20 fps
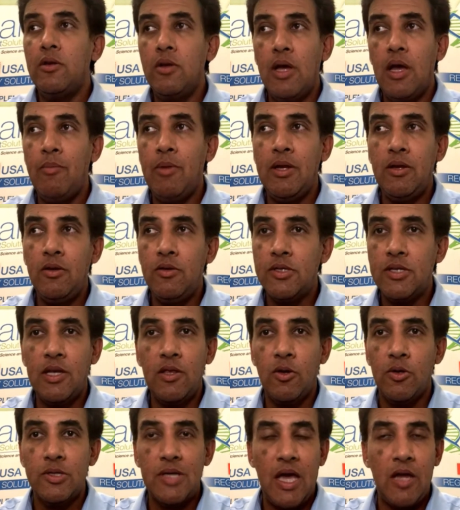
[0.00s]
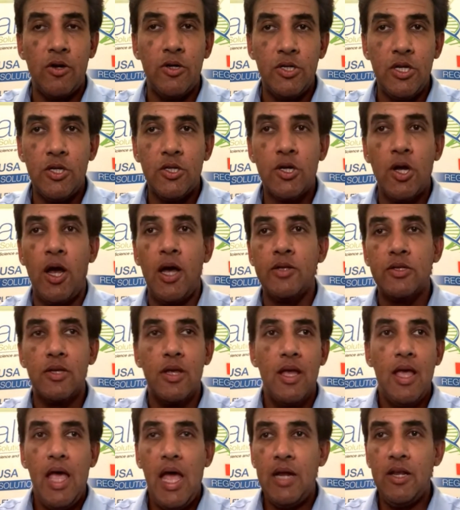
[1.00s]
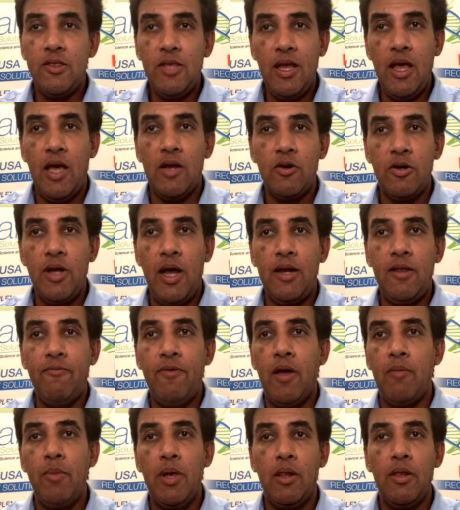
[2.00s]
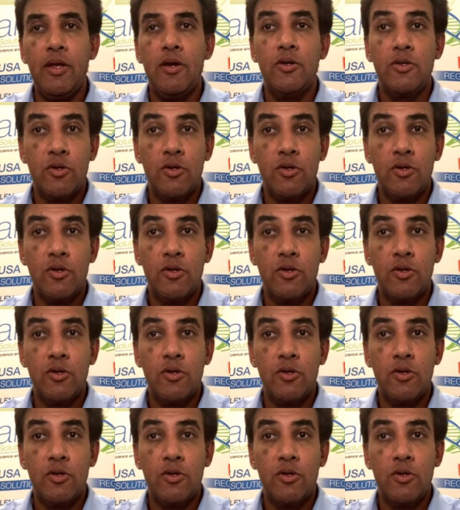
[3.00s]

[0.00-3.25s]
I mean, you see those energy shots, anything under 95 milliliters,